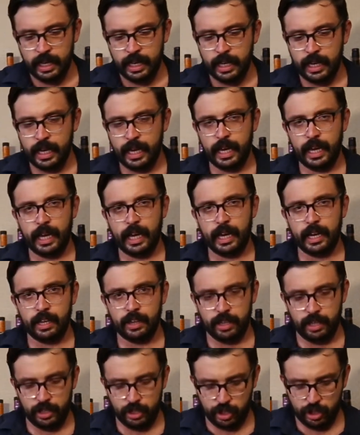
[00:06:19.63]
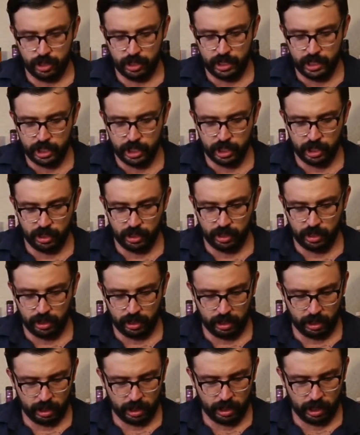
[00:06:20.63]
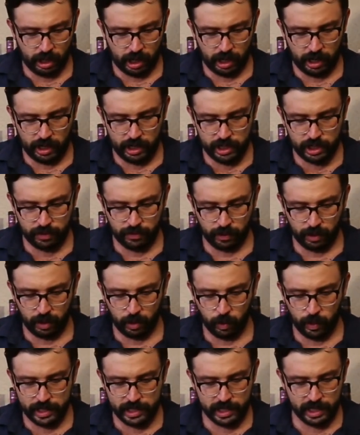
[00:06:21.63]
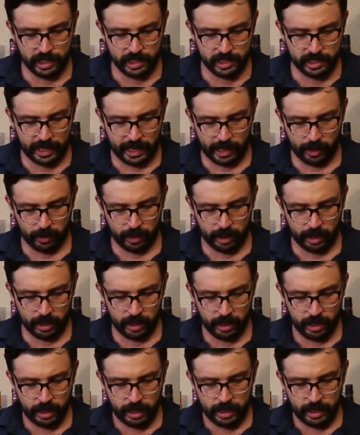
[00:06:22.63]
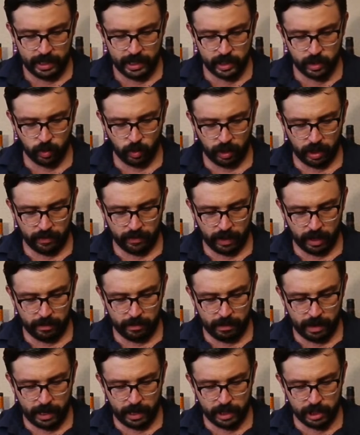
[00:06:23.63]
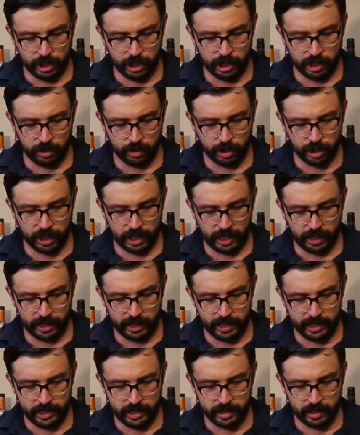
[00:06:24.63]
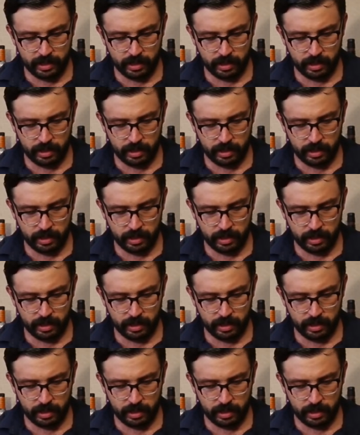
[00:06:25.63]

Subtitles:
And the traditional garnish for a whiskey sour is one of our maraschino cherries.